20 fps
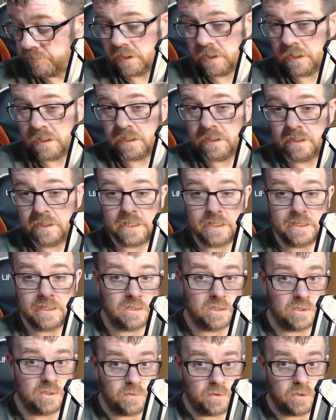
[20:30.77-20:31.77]
And that is as
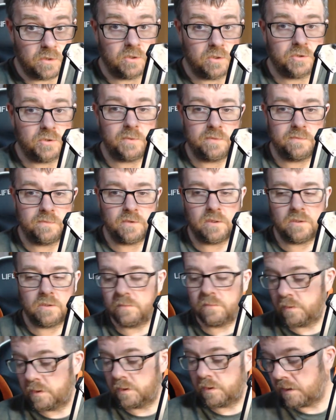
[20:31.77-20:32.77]
far as we've got
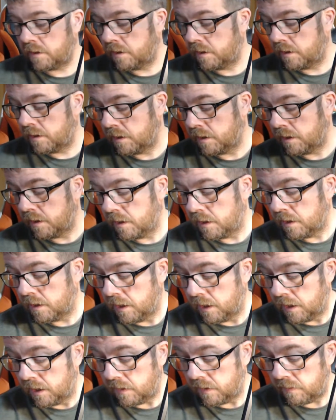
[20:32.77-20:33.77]
with
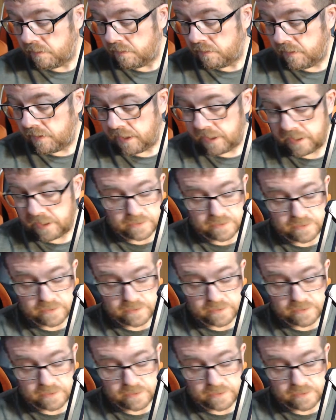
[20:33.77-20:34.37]
that.